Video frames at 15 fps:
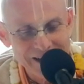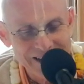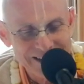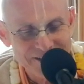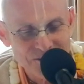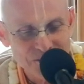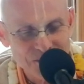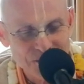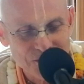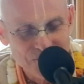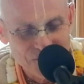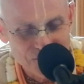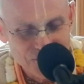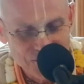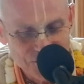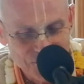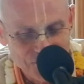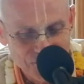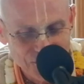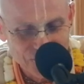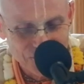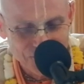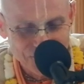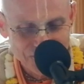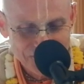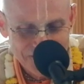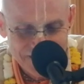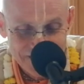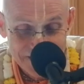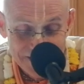back to the spiritual
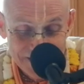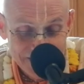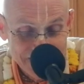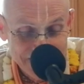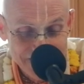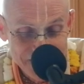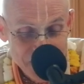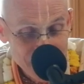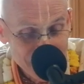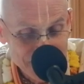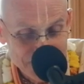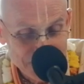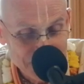world, and